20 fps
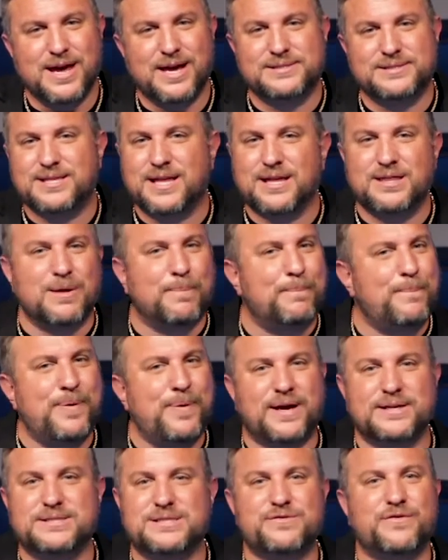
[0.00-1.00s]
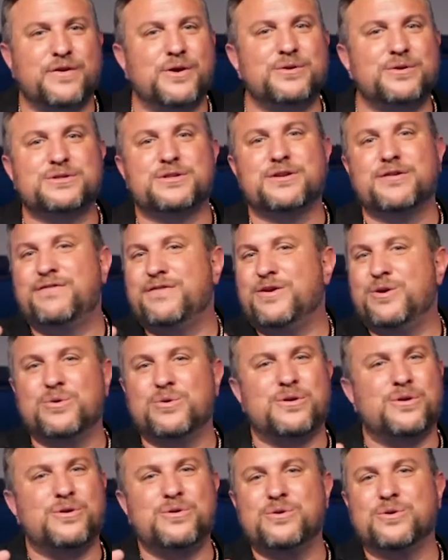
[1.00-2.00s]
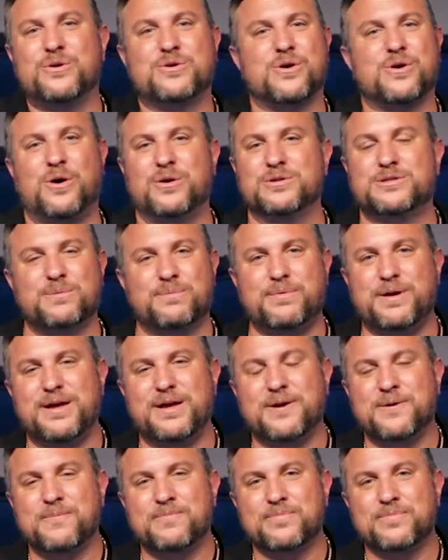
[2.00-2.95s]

is that the best version of you and who you're called to be